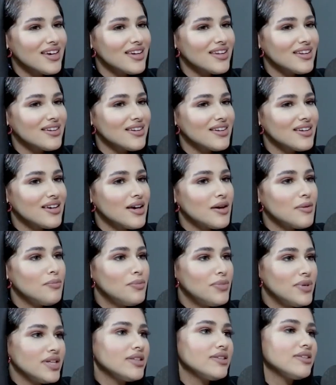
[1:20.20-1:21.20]
then
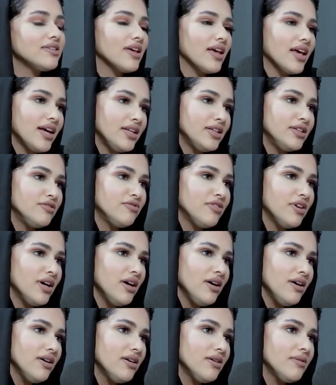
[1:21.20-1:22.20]
Bint
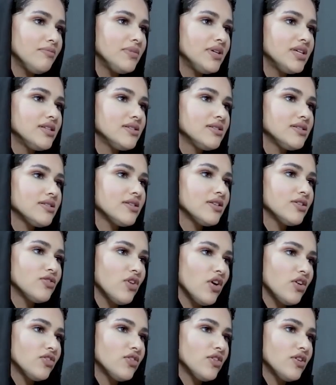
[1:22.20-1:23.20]
Khalifa means the
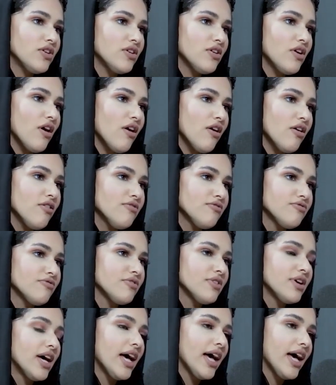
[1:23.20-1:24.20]
daughter
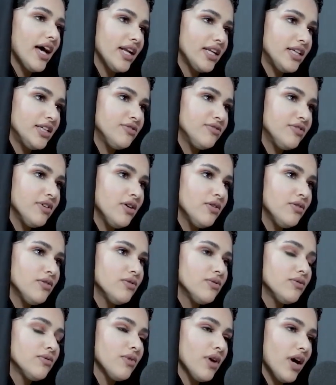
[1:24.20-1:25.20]
of
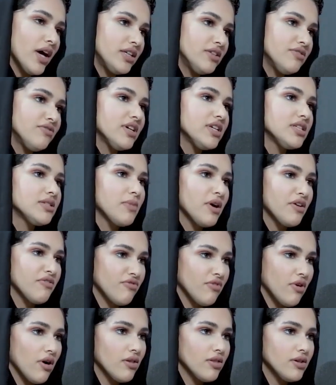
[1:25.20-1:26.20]
Khalifa. Khalifa is my
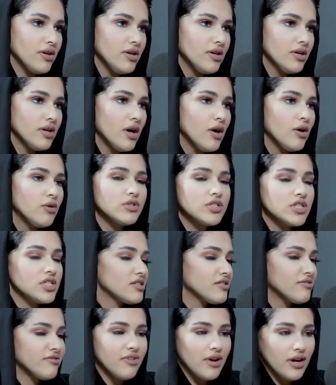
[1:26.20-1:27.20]
father, which
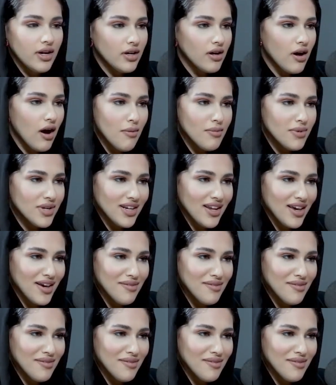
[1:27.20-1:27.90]
is a very common